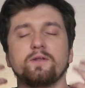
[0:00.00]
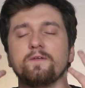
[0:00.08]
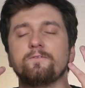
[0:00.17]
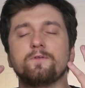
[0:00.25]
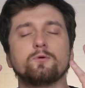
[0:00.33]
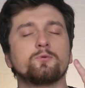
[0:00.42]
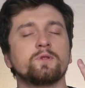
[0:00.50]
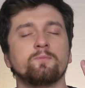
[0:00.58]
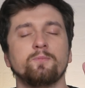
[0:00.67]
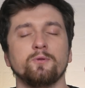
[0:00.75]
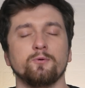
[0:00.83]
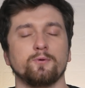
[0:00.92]
if you
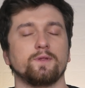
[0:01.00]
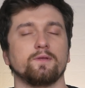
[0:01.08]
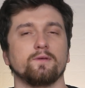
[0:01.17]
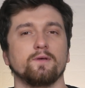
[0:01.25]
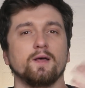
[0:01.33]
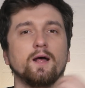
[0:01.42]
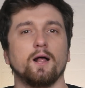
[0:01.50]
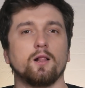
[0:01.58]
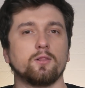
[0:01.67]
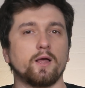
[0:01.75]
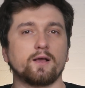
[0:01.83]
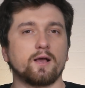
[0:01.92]
need beauty,
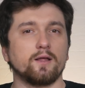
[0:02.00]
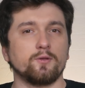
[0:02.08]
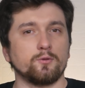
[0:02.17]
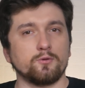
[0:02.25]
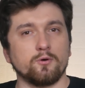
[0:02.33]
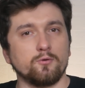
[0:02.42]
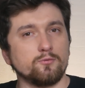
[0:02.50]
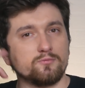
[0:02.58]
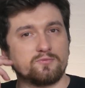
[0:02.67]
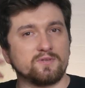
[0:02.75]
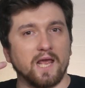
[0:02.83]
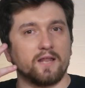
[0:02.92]
like, I don't
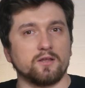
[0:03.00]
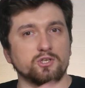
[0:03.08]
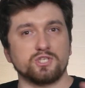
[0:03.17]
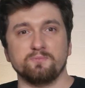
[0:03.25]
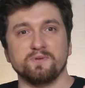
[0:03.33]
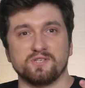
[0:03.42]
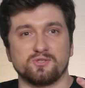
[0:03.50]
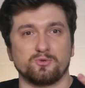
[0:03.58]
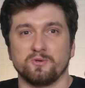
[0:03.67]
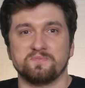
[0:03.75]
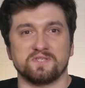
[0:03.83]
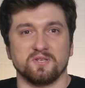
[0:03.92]
know, 10 RGB
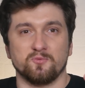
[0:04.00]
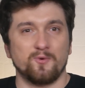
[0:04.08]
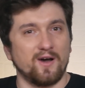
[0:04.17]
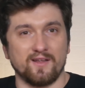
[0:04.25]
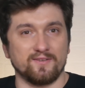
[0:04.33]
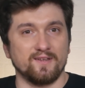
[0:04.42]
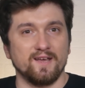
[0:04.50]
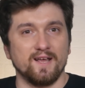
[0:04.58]
strips in one,